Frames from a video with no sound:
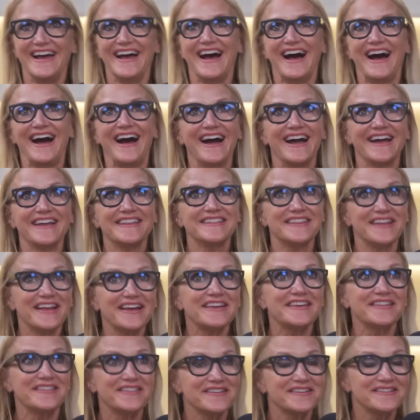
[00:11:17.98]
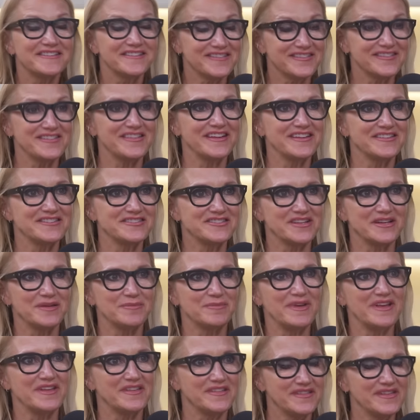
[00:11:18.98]
I like the distinction. It
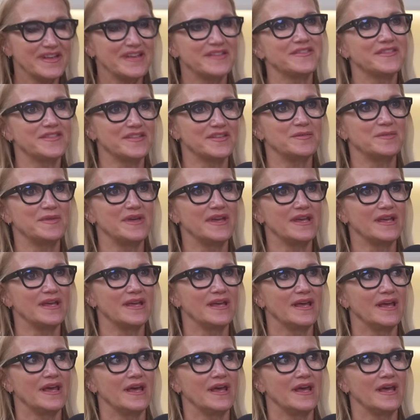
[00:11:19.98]
makes sense to me